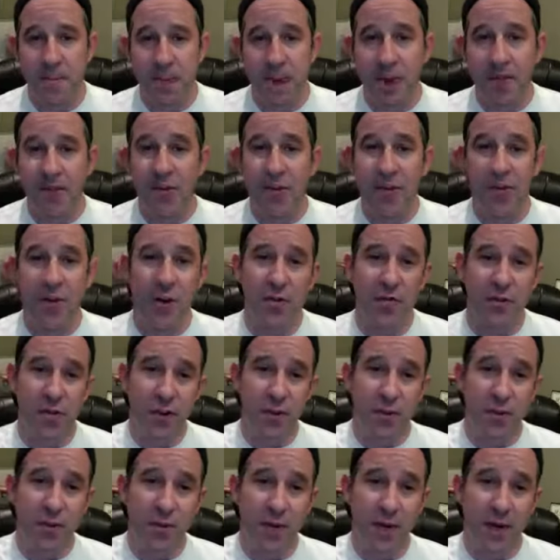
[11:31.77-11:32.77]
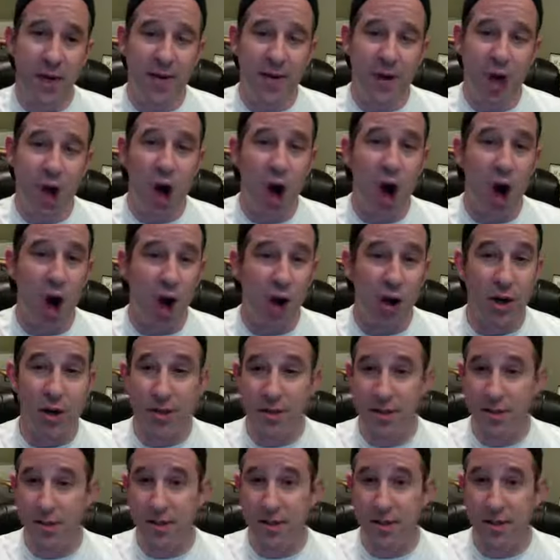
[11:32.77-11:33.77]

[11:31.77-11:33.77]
If this served you, give it a heart.